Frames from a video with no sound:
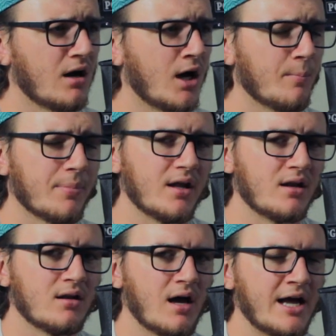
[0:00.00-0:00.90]

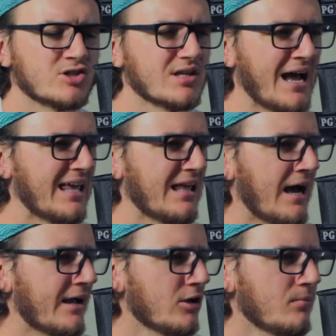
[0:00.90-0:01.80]
But I
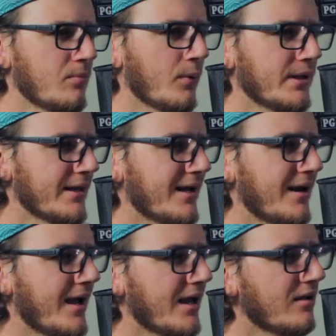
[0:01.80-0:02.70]
couldn't point like a
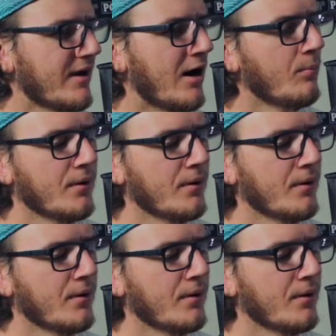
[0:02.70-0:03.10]
negative out.